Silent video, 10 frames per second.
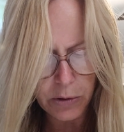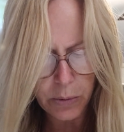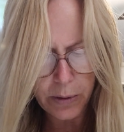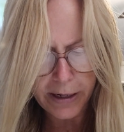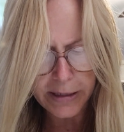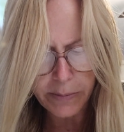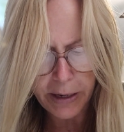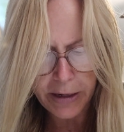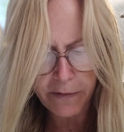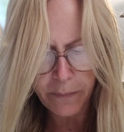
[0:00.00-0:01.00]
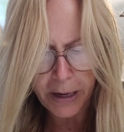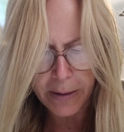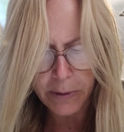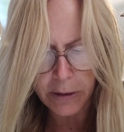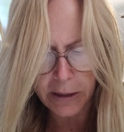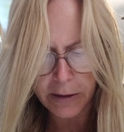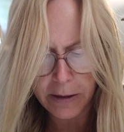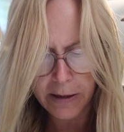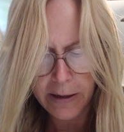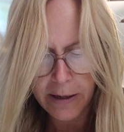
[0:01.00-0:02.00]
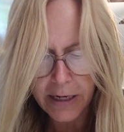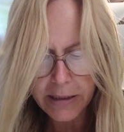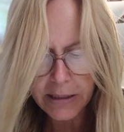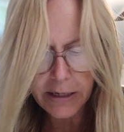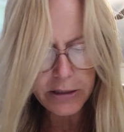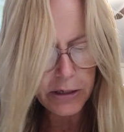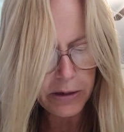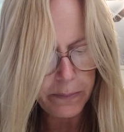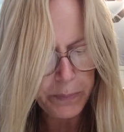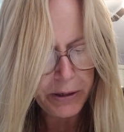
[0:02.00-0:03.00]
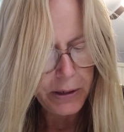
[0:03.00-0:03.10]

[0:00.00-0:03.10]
the wise men of Babylon, and said to him,